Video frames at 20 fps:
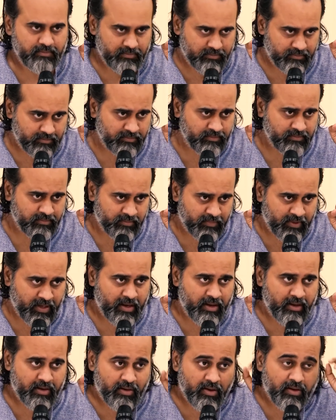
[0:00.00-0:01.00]
Hmm?
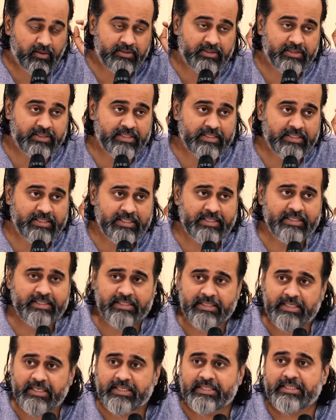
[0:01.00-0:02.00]

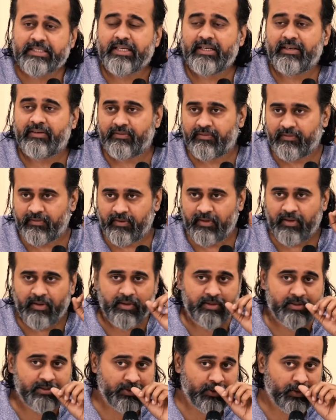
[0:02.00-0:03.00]
Consciousness itself.
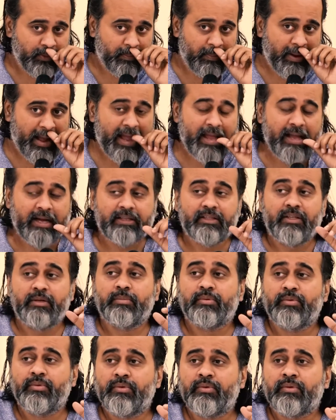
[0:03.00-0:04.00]
So by
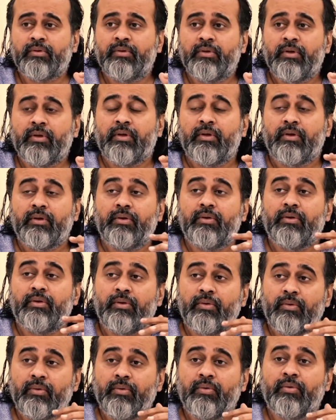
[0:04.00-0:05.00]
Adhibhut,
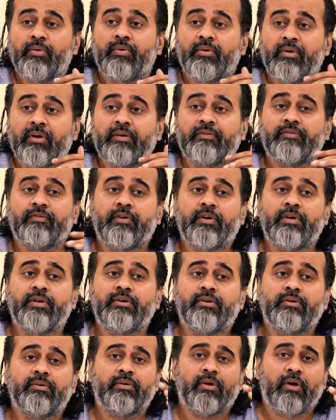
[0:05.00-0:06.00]
you refer
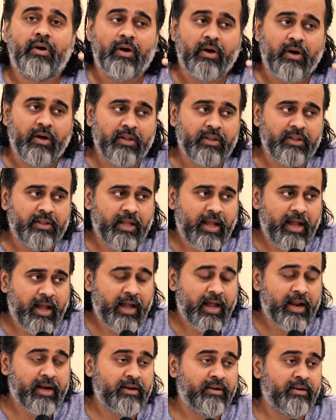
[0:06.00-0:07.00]
to all
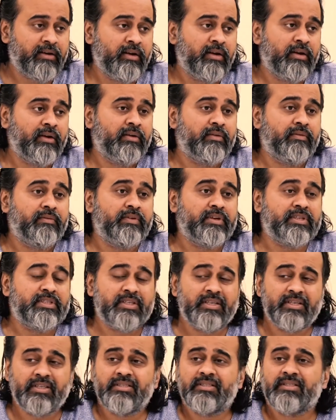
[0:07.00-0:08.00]
that which
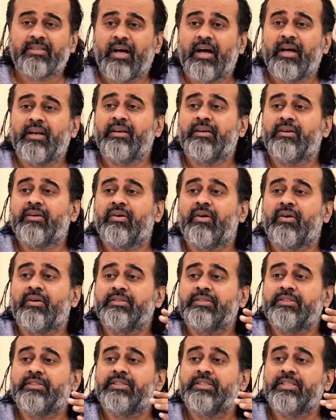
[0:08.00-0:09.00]
is
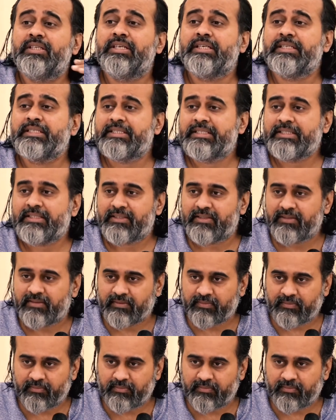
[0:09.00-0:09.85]
unconscious.